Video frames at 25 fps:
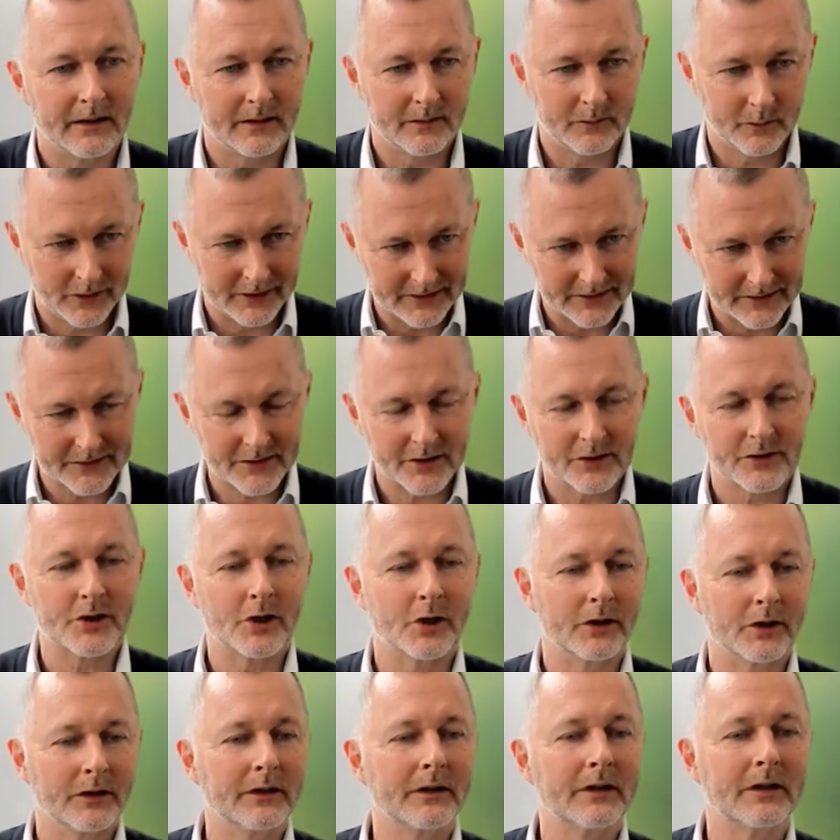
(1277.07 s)
what is the
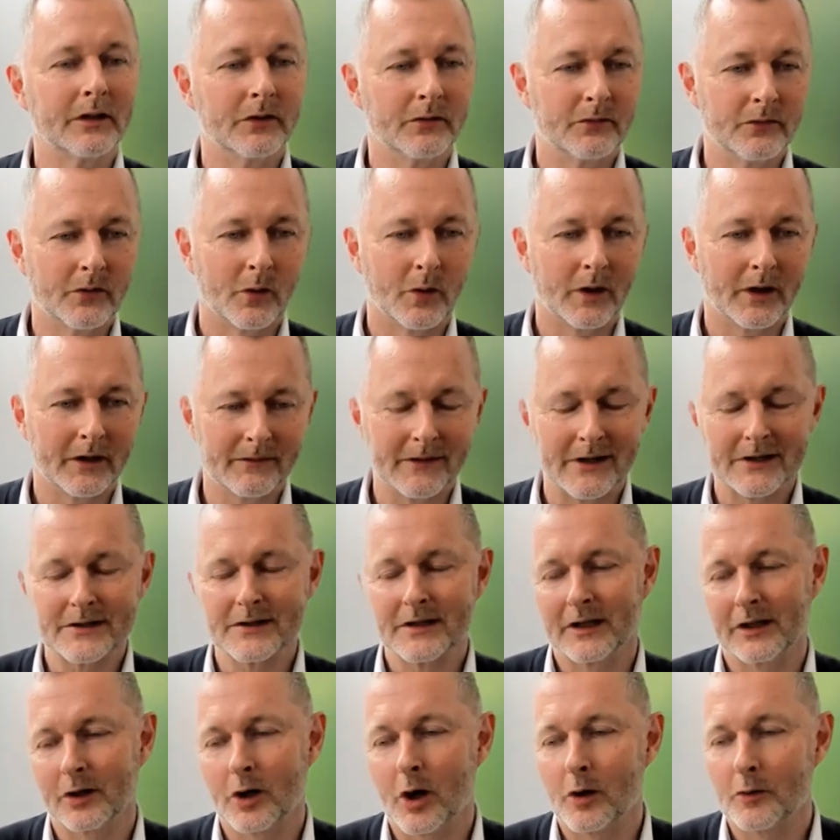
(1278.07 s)
certainty for
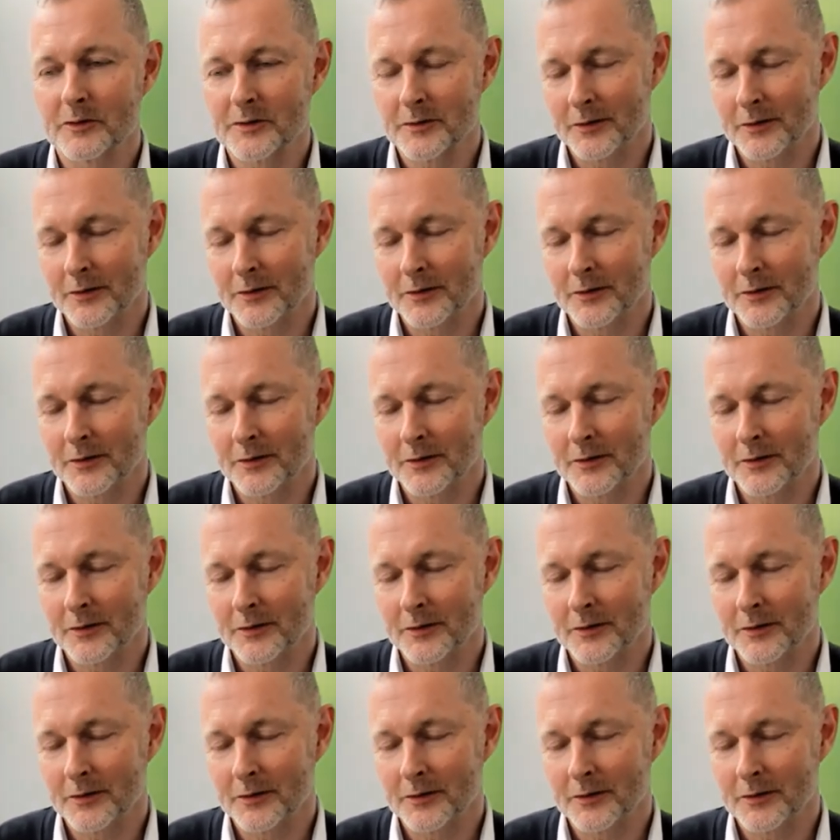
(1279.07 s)
investing in GOMspace?